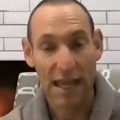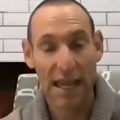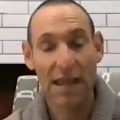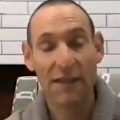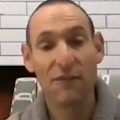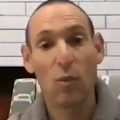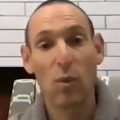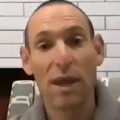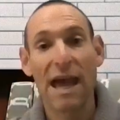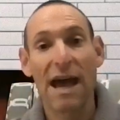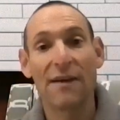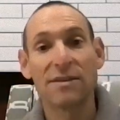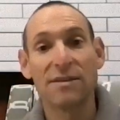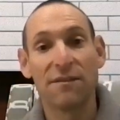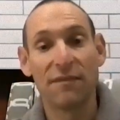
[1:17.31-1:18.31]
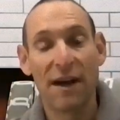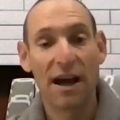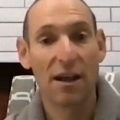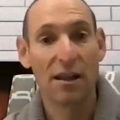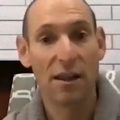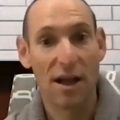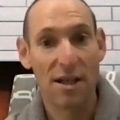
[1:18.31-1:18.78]
If we have to
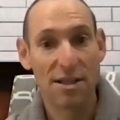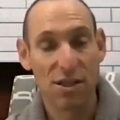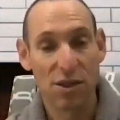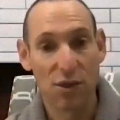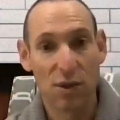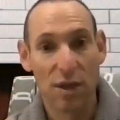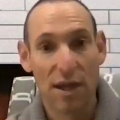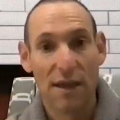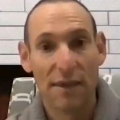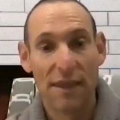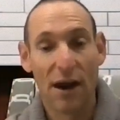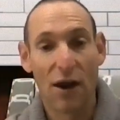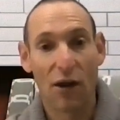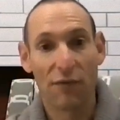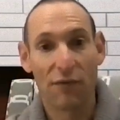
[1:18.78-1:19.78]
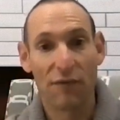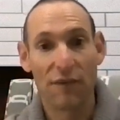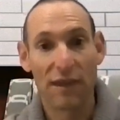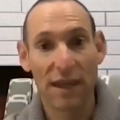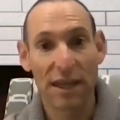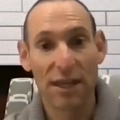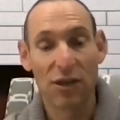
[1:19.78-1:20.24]
file a lawsuit, then our
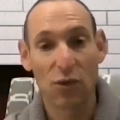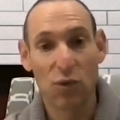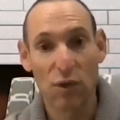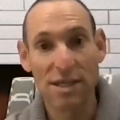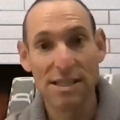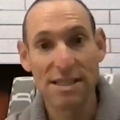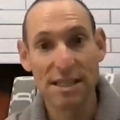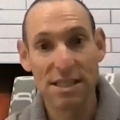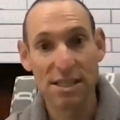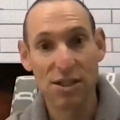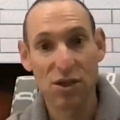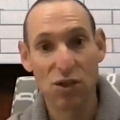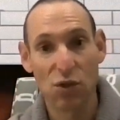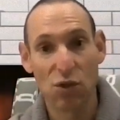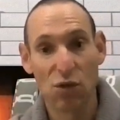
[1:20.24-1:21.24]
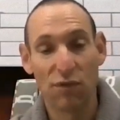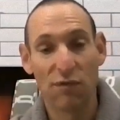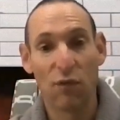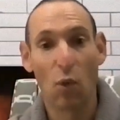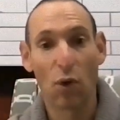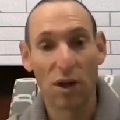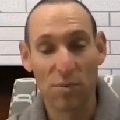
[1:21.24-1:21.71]
fee increases to
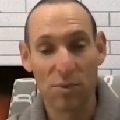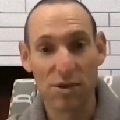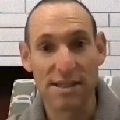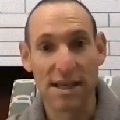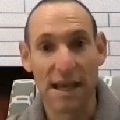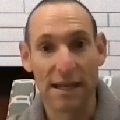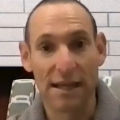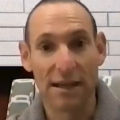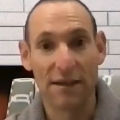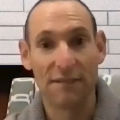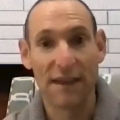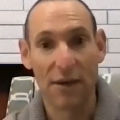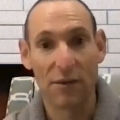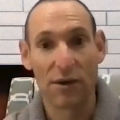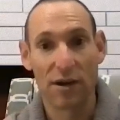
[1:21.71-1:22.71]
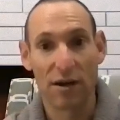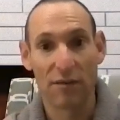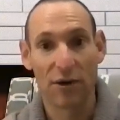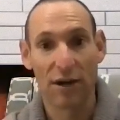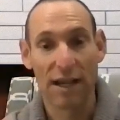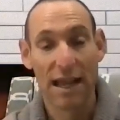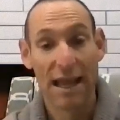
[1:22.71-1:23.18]
40% of that
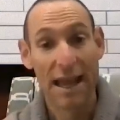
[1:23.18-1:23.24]
recovery.